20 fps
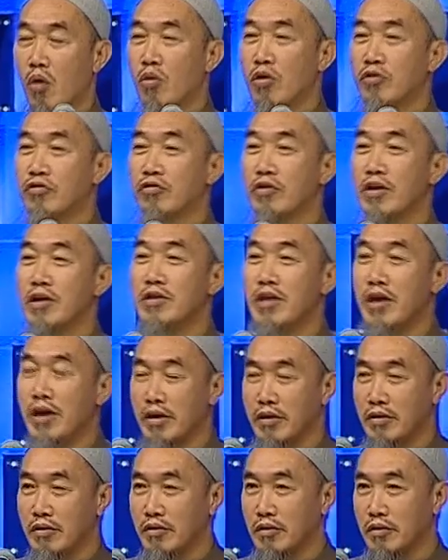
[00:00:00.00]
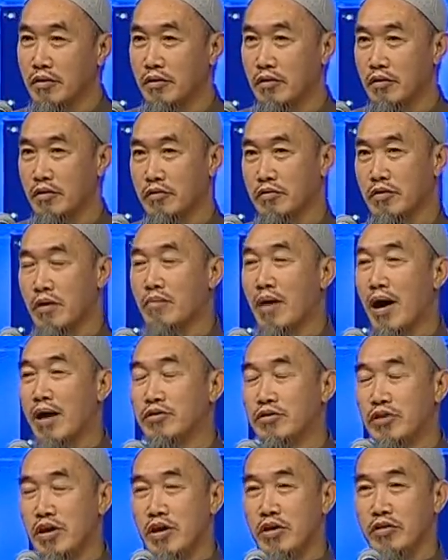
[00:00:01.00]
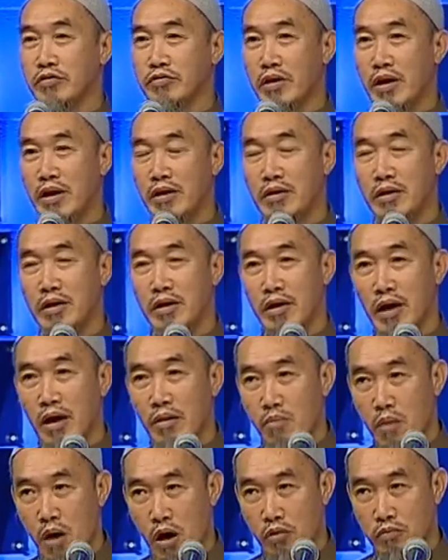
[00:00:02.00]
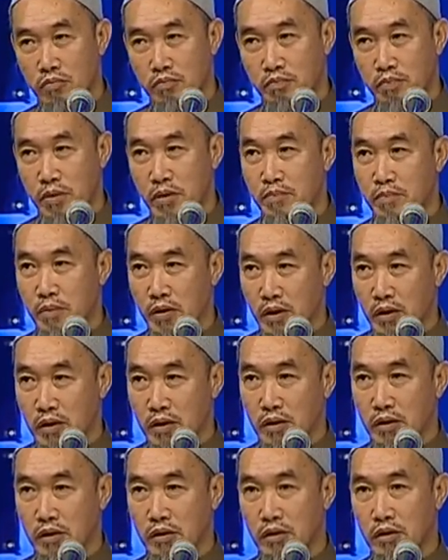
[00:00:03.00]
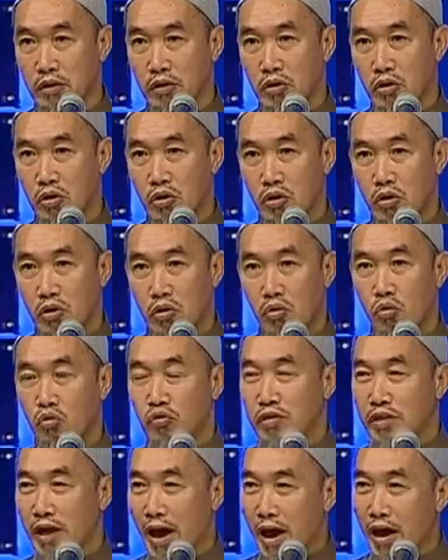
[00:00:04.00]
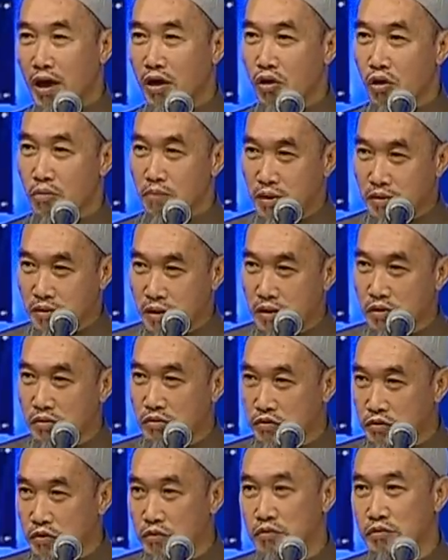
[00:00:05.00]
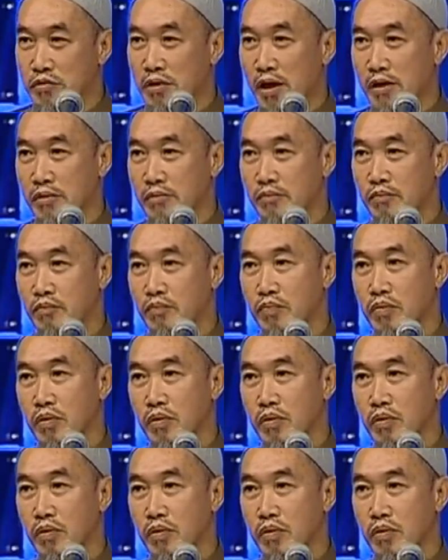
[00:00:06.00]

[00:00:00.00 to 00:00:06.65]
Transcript: I was reading some hadiths lately about people who die committing suicide.